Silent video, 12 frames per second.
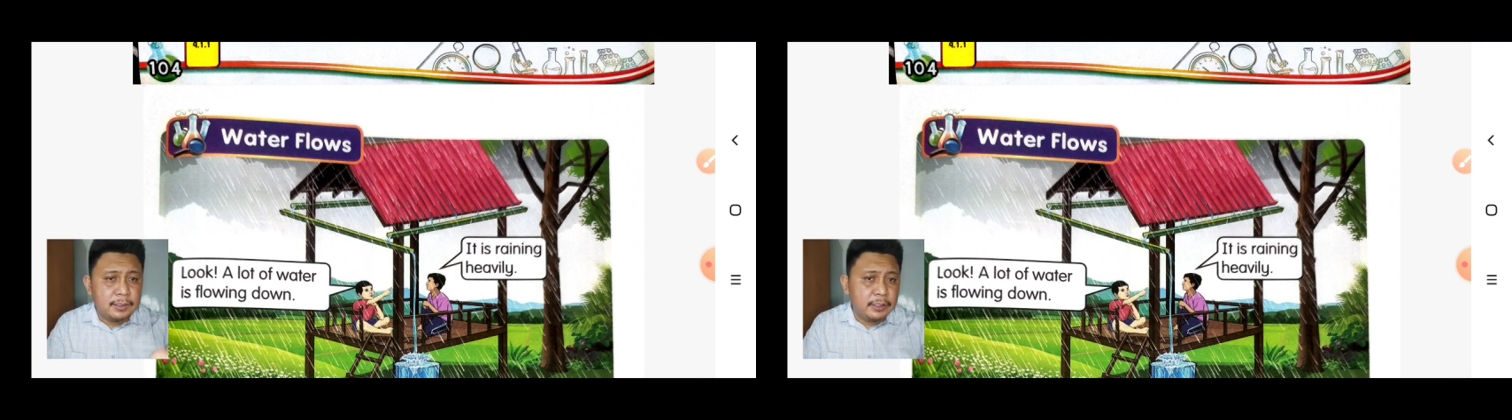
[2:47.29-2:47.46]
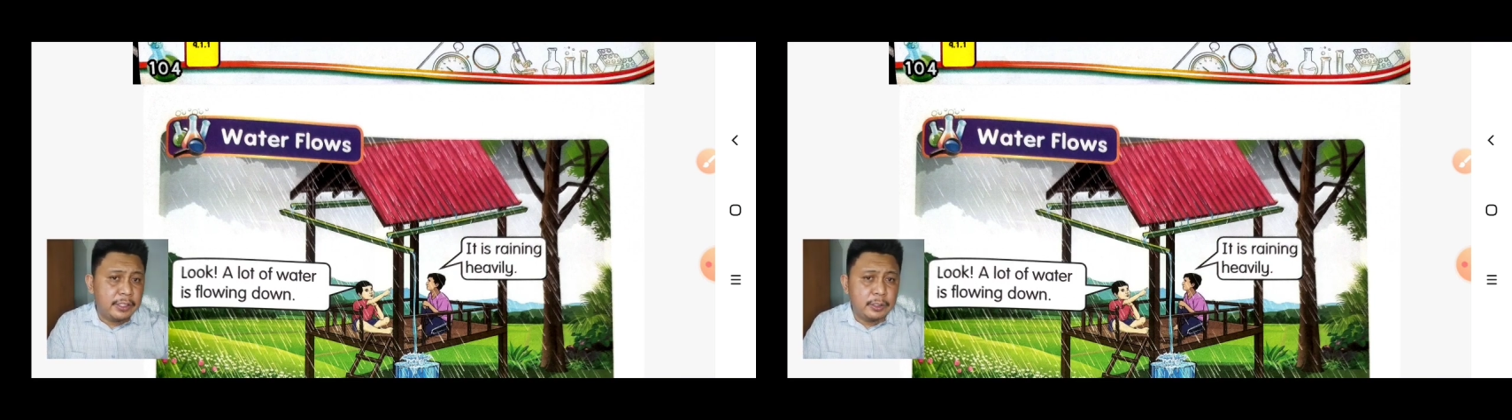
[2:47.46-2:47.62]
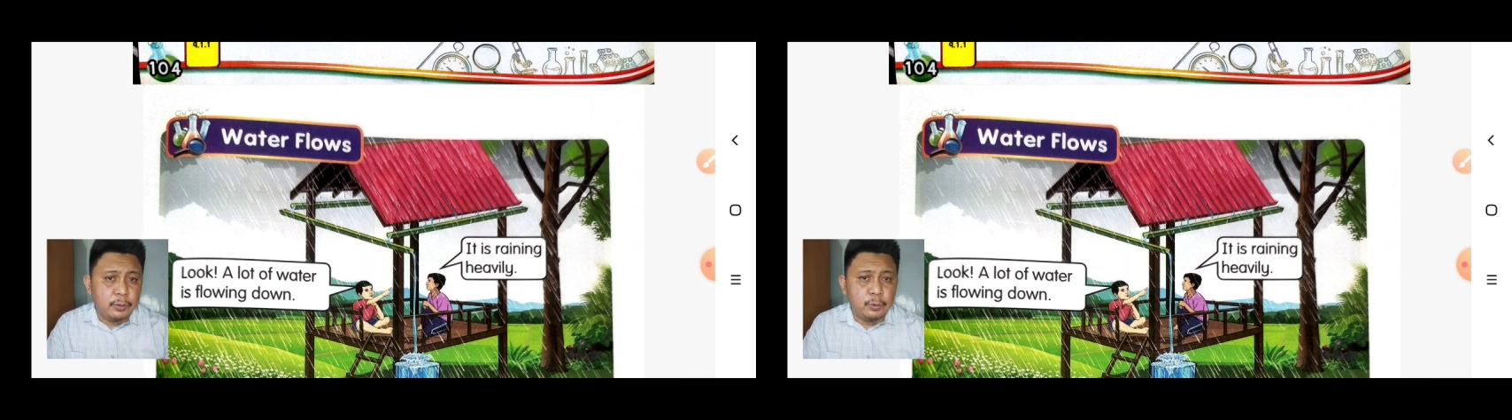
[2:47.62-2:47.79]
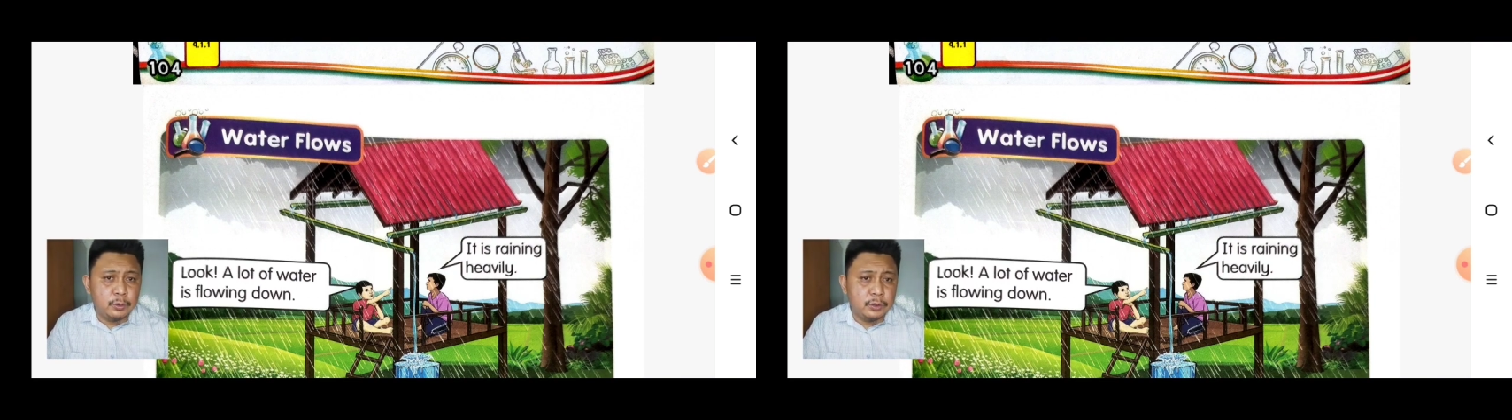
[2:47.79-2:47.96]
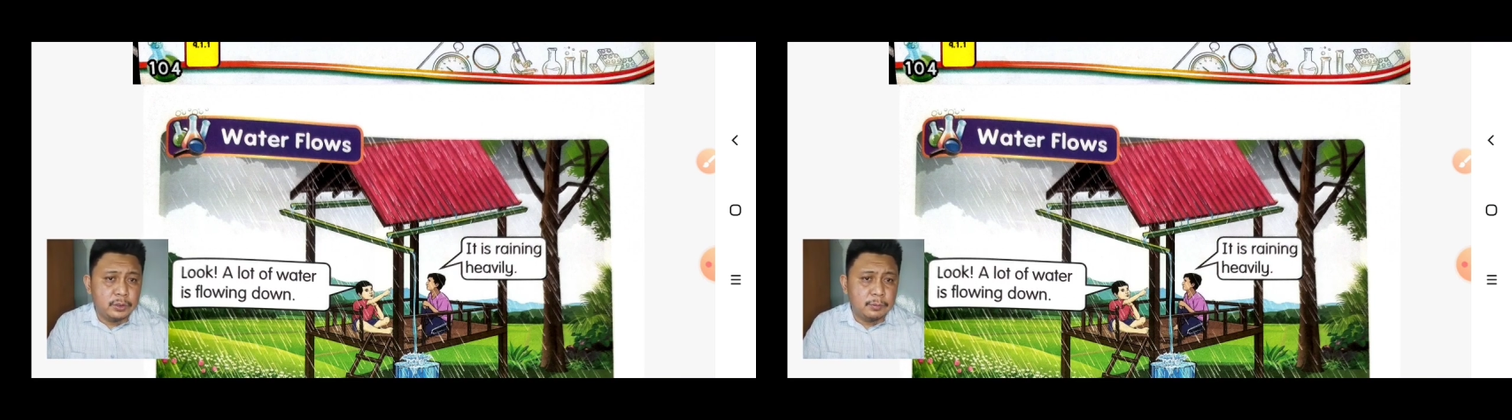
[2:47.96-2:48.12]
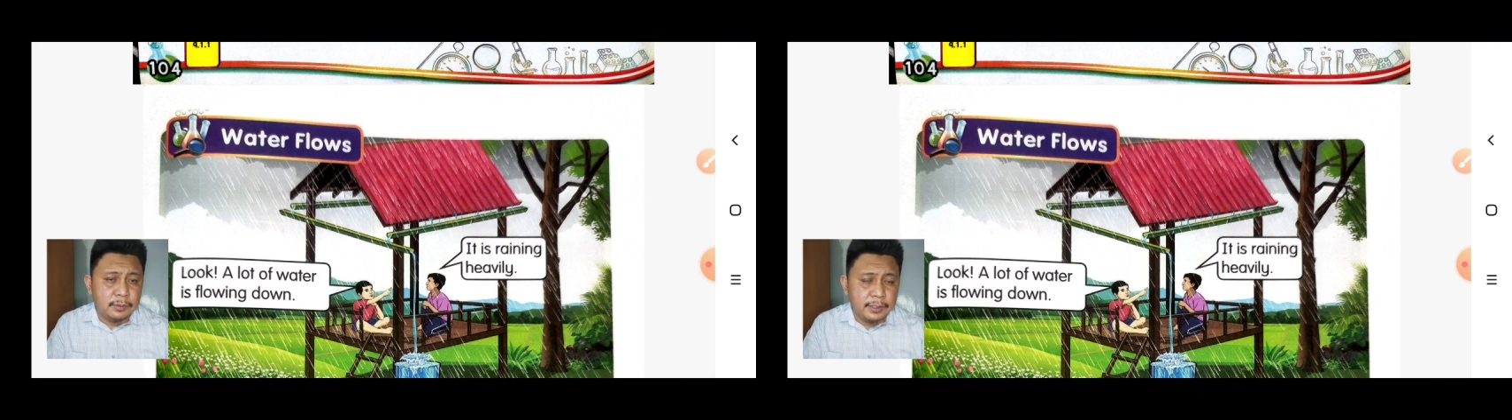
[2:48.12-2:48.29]

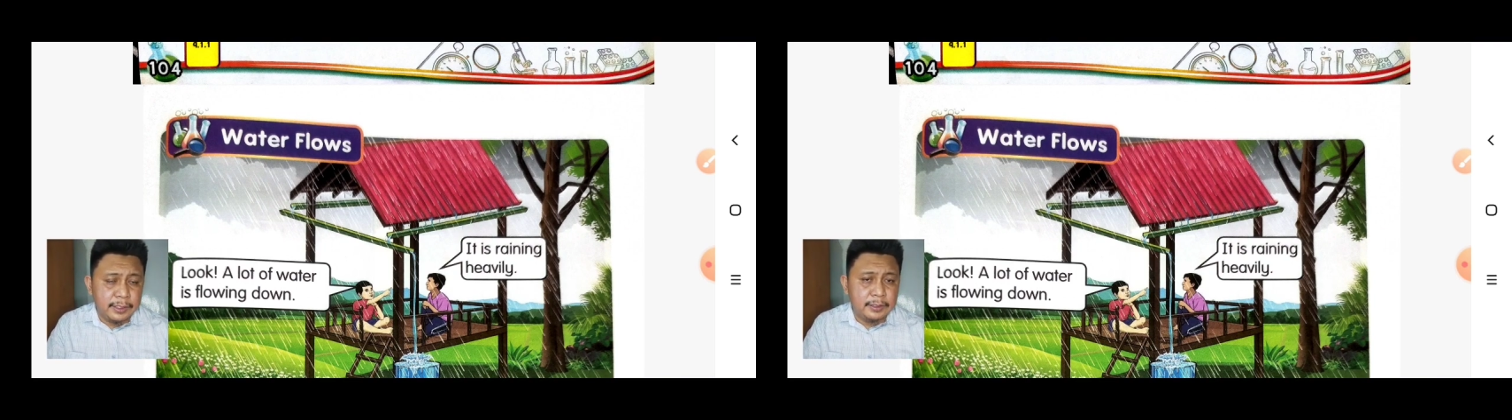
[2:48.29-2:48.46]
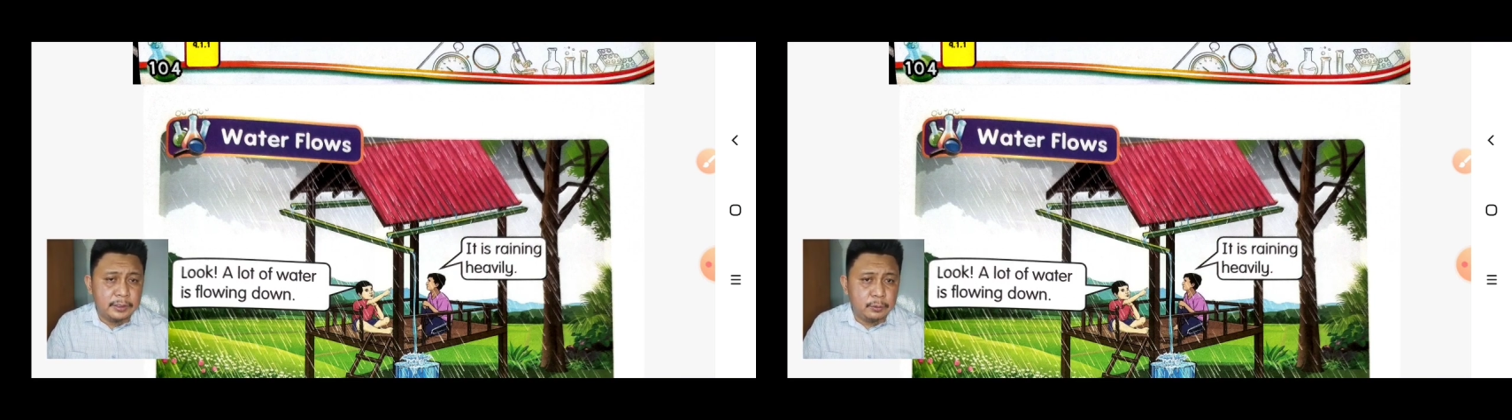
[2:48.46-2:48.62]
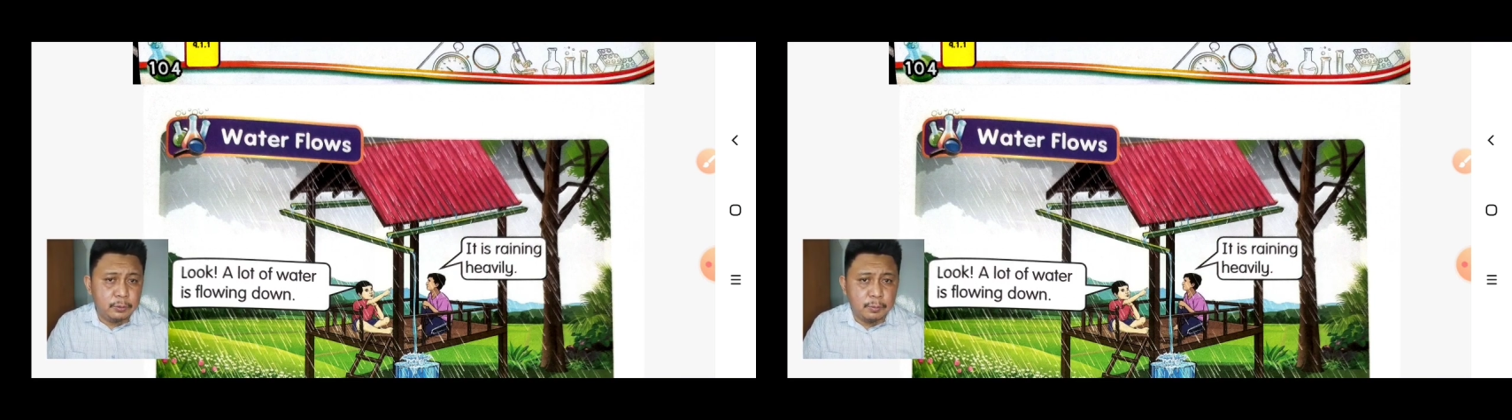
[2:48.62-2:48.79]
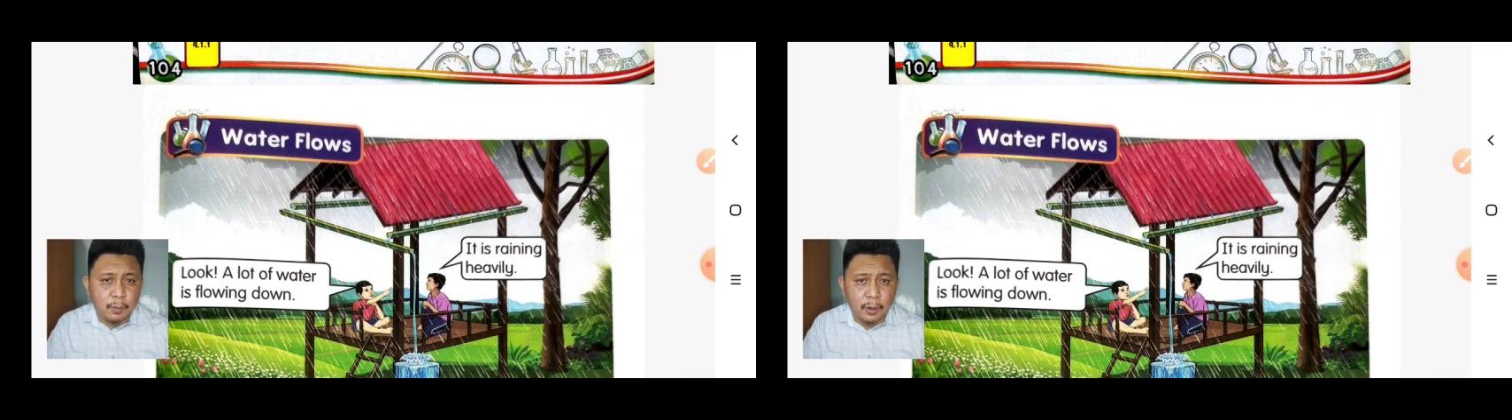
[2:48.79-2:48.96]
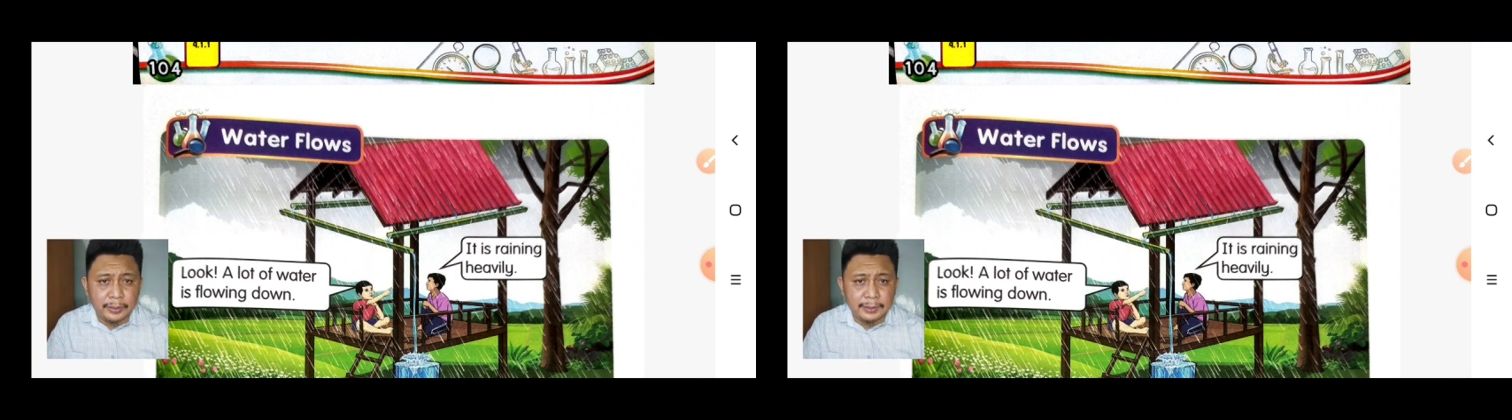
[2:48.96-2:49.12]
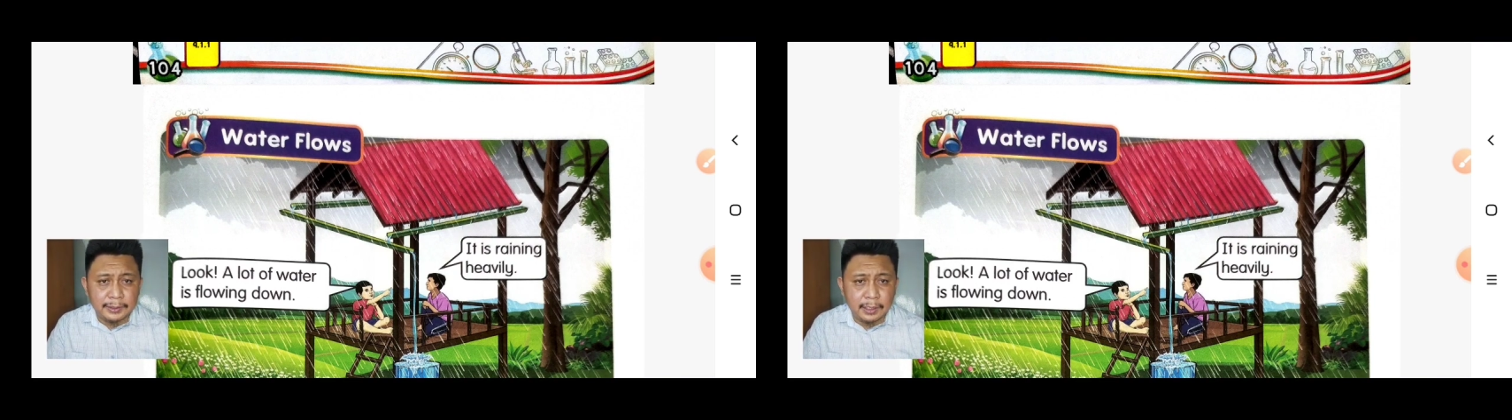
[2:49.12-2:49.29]
these two boys